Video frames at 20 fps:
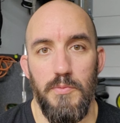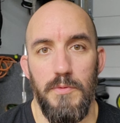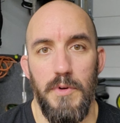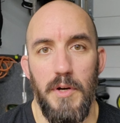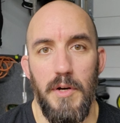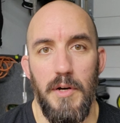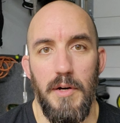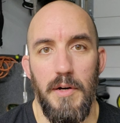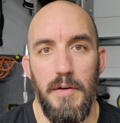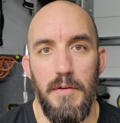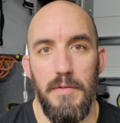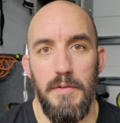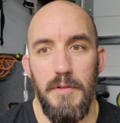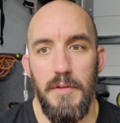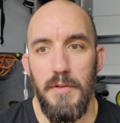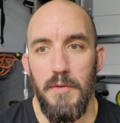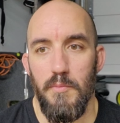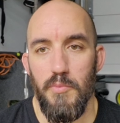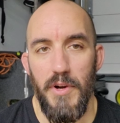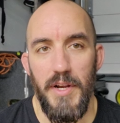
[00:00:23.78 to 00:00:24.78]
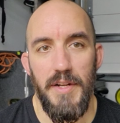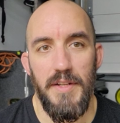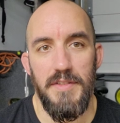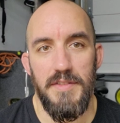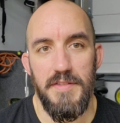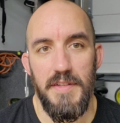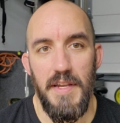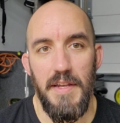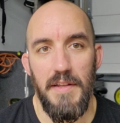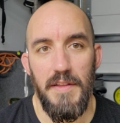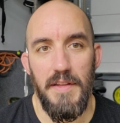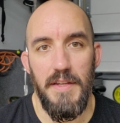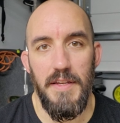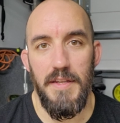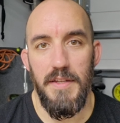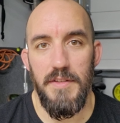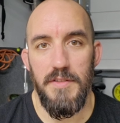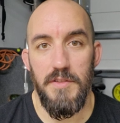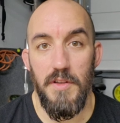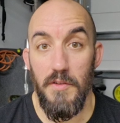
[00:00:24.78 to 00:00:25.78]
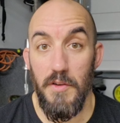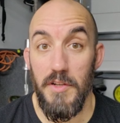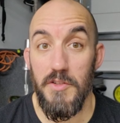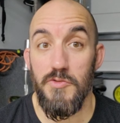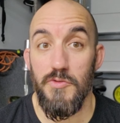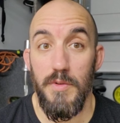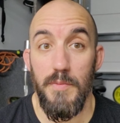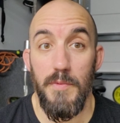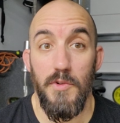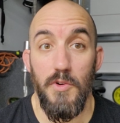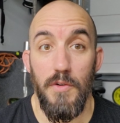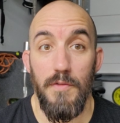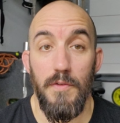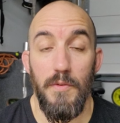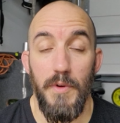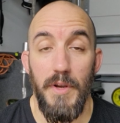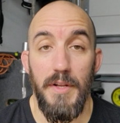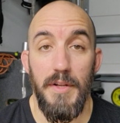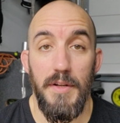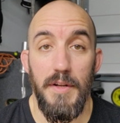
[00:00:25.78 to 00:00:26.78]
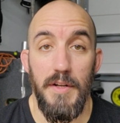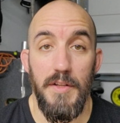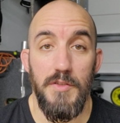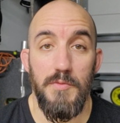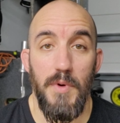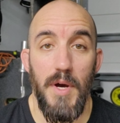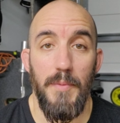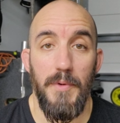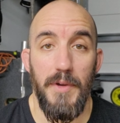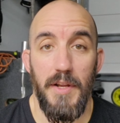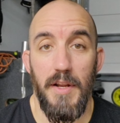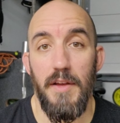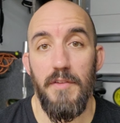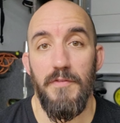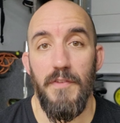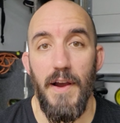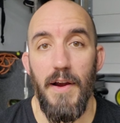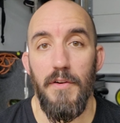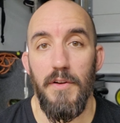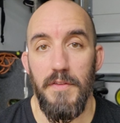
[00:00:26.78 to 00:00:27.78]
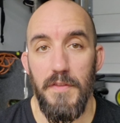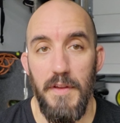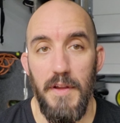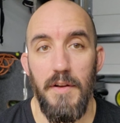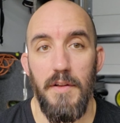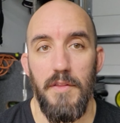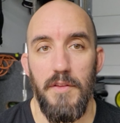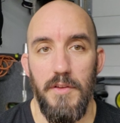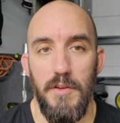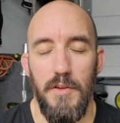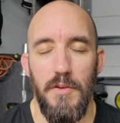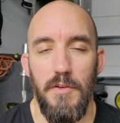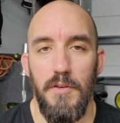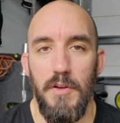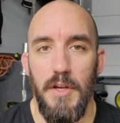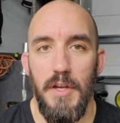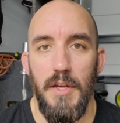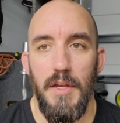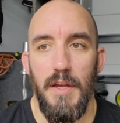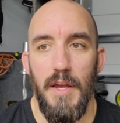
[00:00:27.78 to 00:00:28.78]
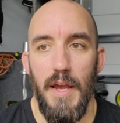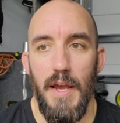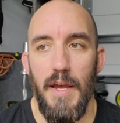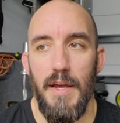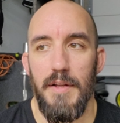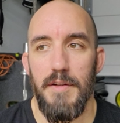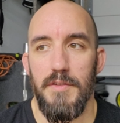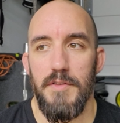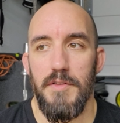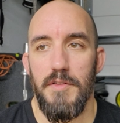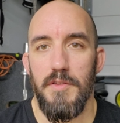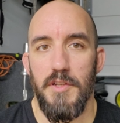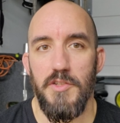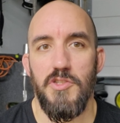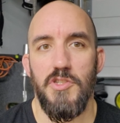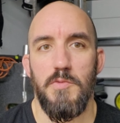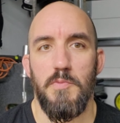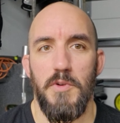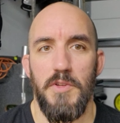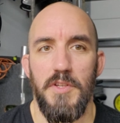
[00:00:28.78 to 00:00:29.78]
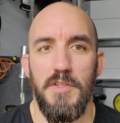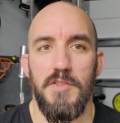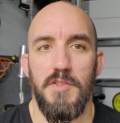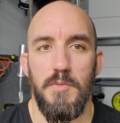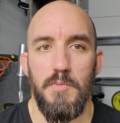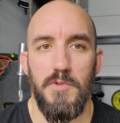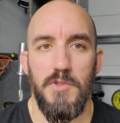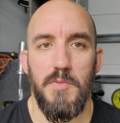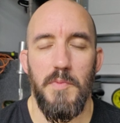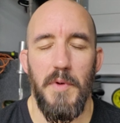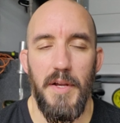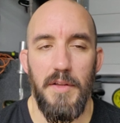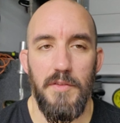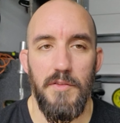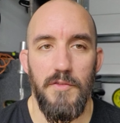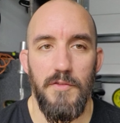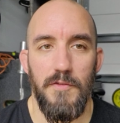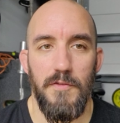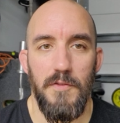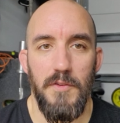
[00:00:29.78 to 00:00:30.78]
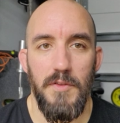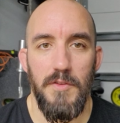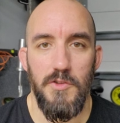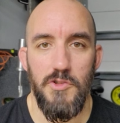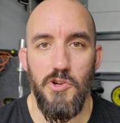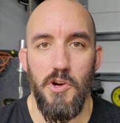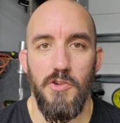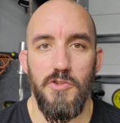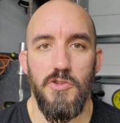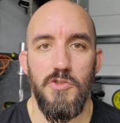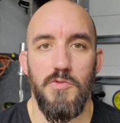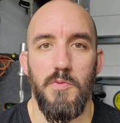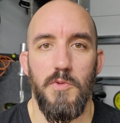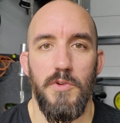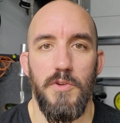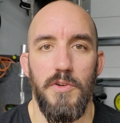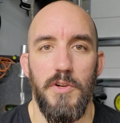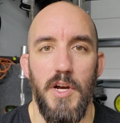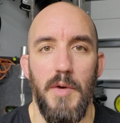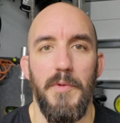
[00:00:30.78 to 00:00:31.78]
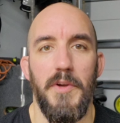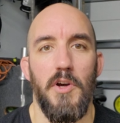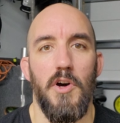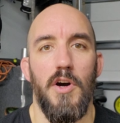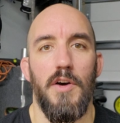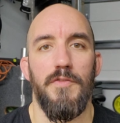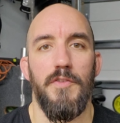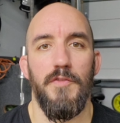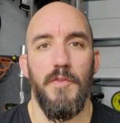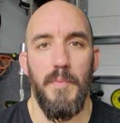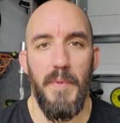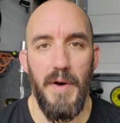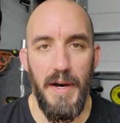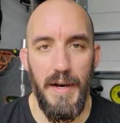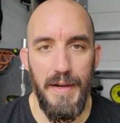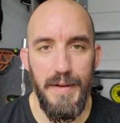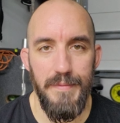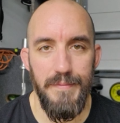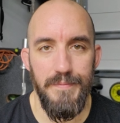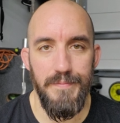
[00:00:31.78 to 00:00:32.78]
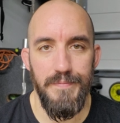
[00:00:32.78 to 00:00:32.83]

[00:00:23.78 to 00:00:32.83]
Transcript: uh, Brandon Staley is extremely overrated, and he's probably going to get fired at the end of the year. And let's just put this in perspective the Chargers were coming off of a bye,